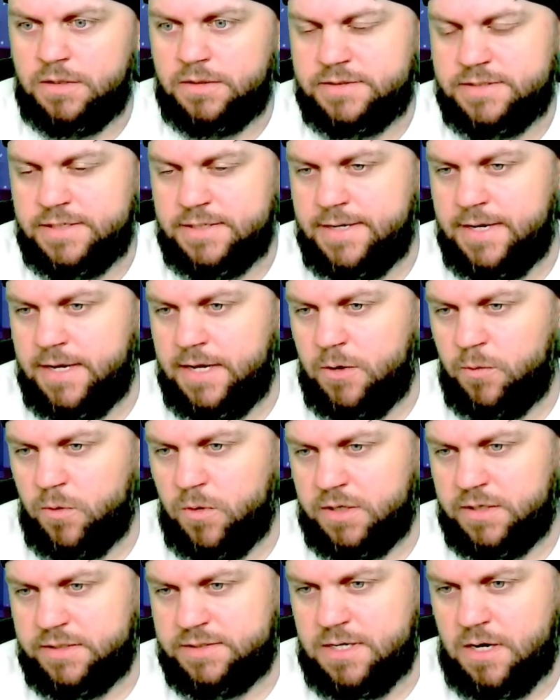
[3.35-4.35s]
Today we're
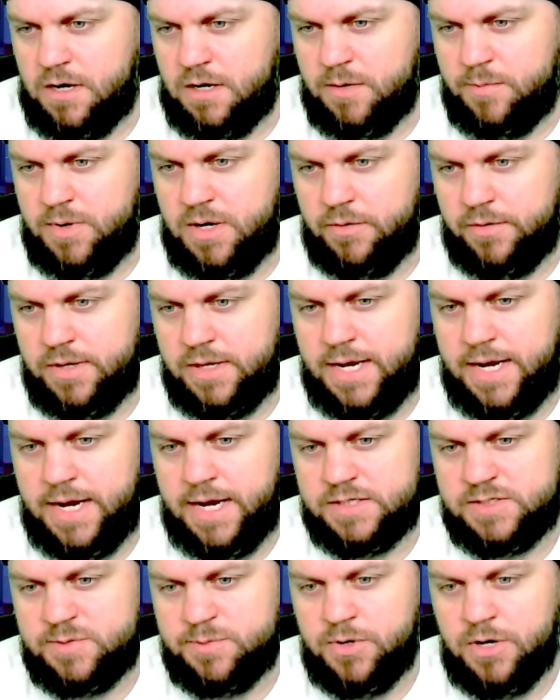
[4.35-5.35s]
going to talk about
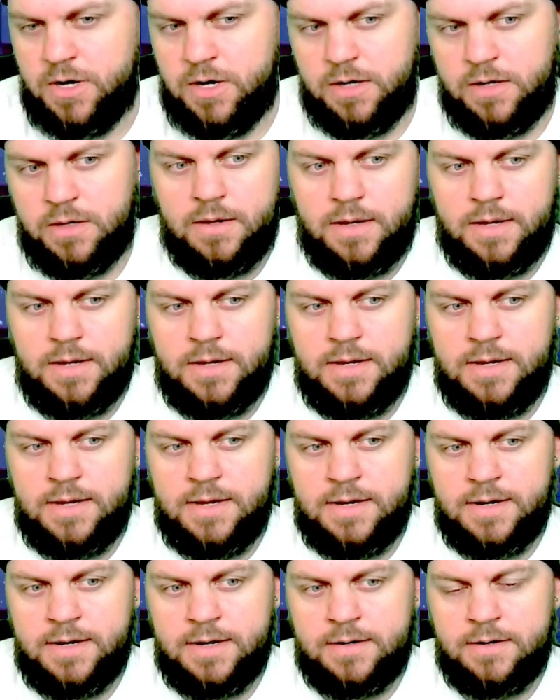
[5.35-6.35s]
KASPA
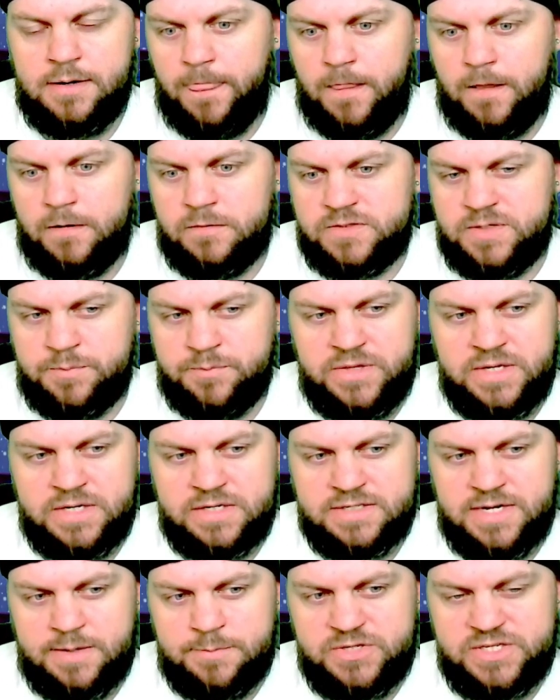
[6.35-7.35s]
and some
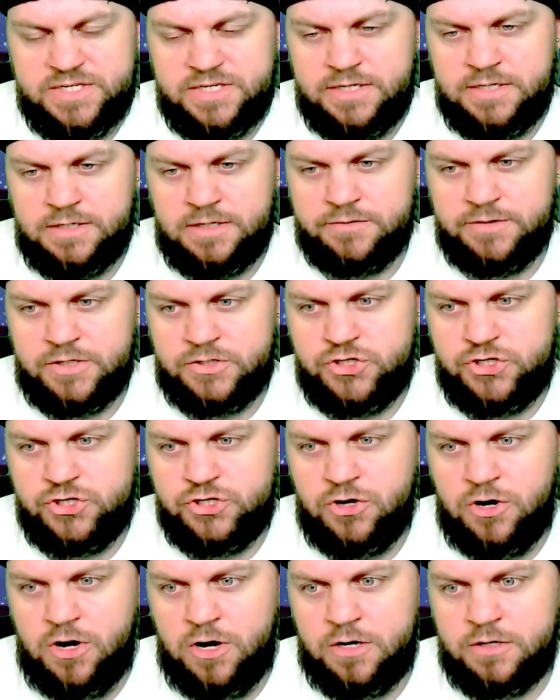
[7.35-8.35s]
things I'm seeing on the
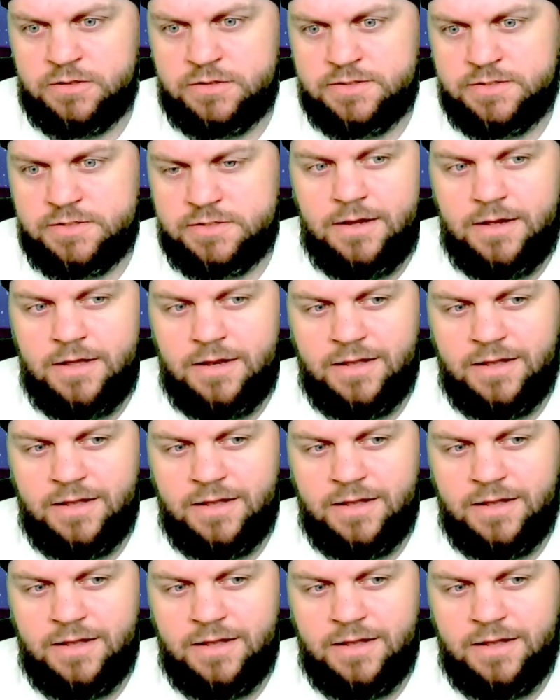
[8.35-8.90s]
charts.